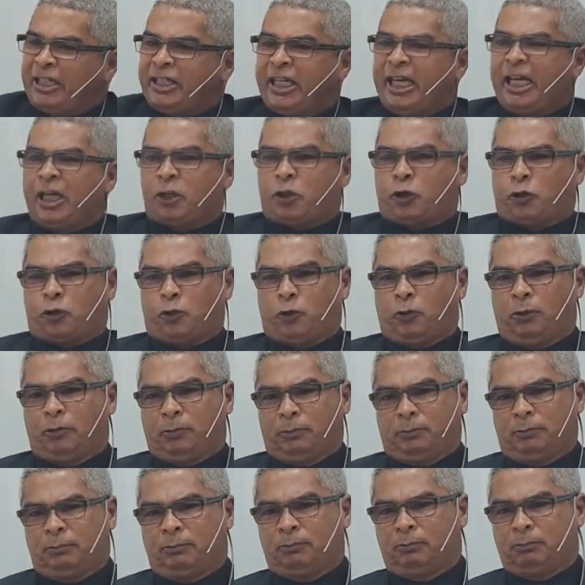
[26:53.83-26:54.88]
And that
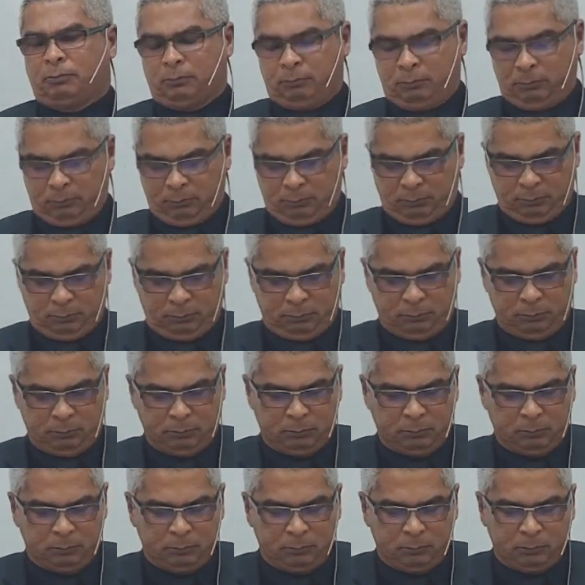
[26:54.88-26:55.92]
individual, he
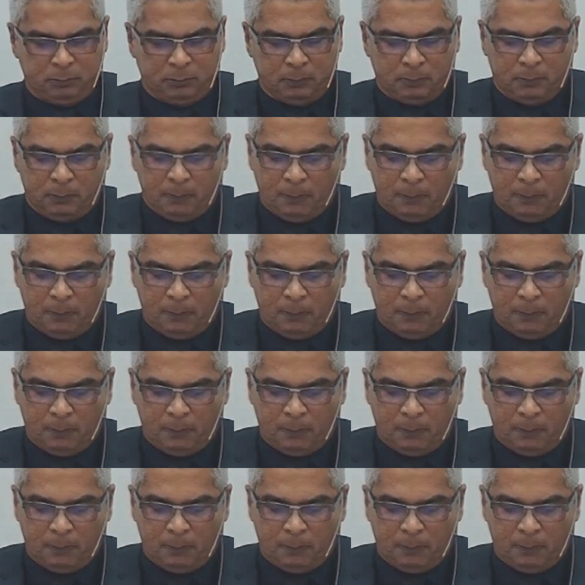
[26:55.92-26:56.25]
did that.